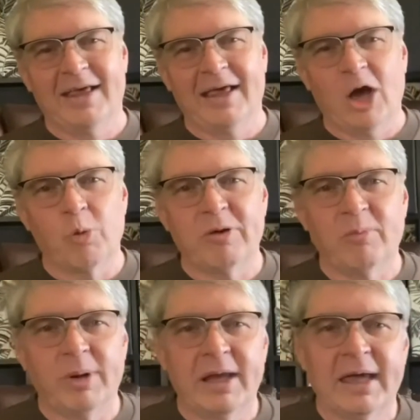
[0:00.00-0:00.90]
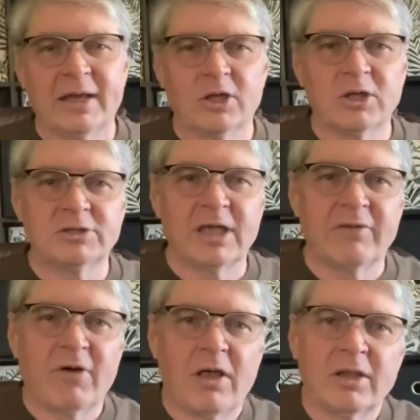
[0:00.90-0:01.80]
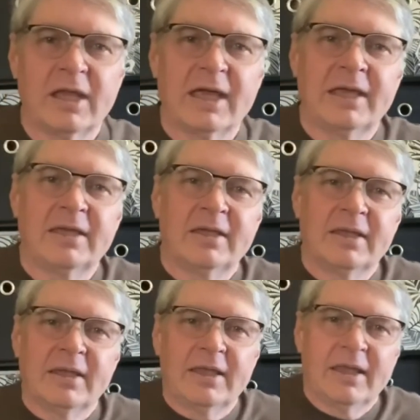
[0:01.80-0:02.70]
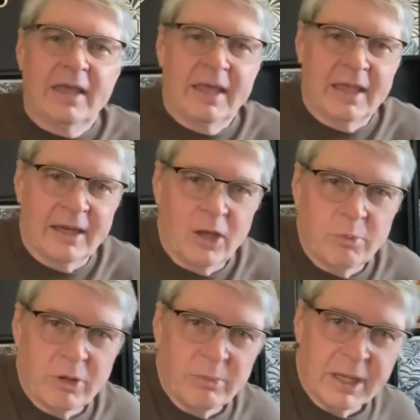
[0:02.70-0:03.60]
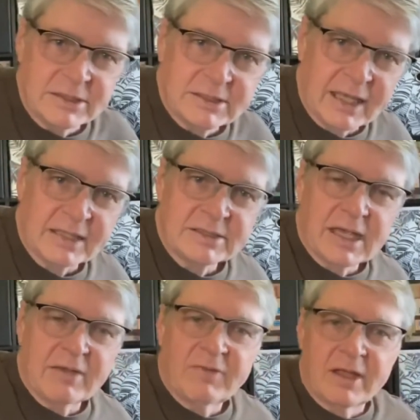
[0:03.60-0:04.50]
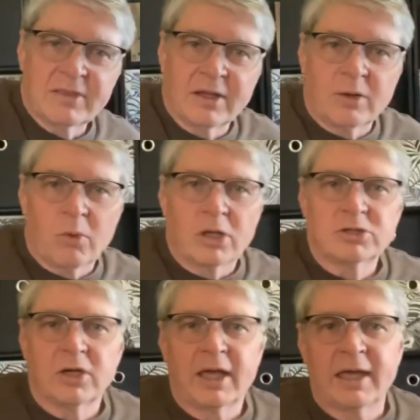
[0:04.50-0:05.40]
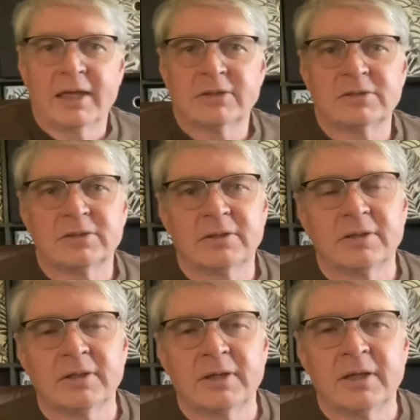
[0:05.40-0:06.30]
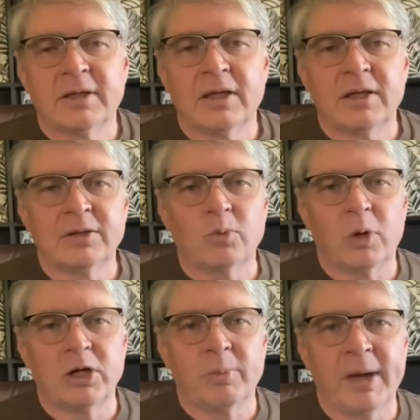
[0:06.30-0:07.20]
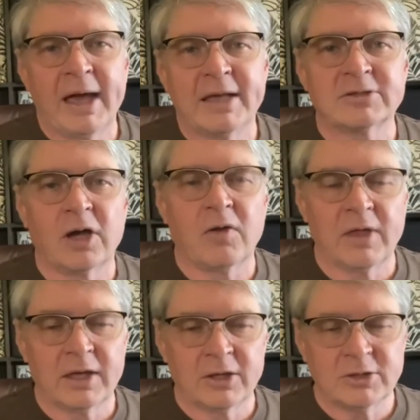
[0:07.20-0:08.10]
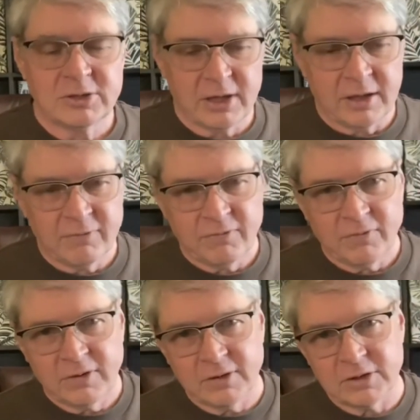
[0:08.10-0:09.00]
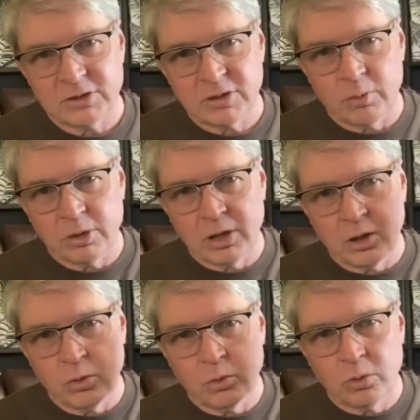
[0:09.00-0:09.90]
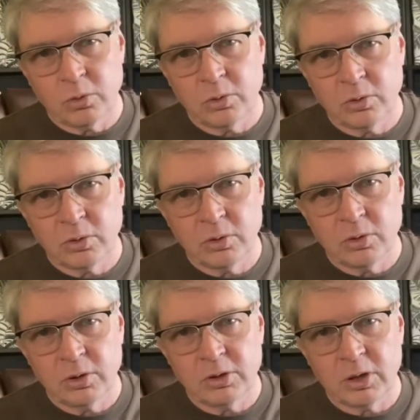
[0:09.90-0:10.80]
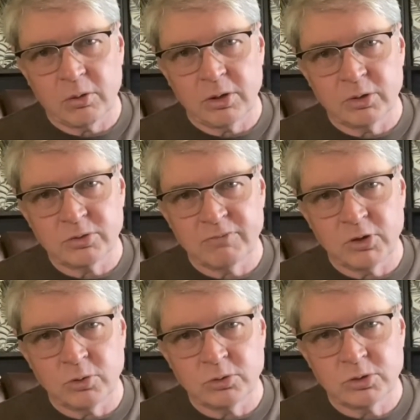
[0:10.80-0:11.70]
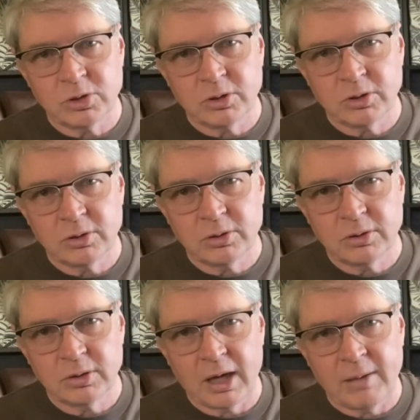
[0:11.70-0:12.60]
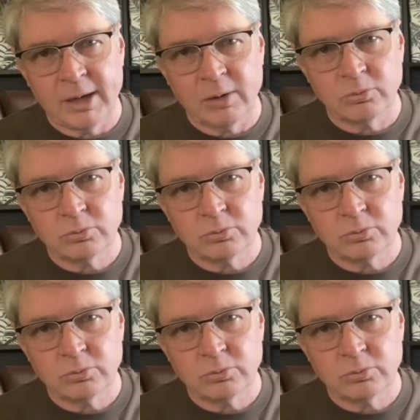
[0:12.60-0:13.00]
Hope everybody had a good, safe holiday. And hope everybody's staying safe out there. Wash your hands. Wear your mask, all that good stuff. This is Tony O. Tony O's Reviews. I'm out.